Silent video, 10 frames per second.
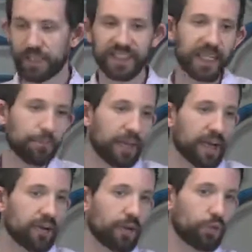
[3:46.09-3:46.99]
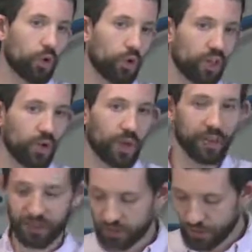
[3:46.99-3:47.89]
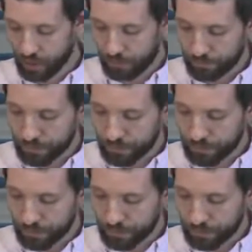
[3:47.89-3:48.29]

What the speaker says: the design pattern of rolling away the stone.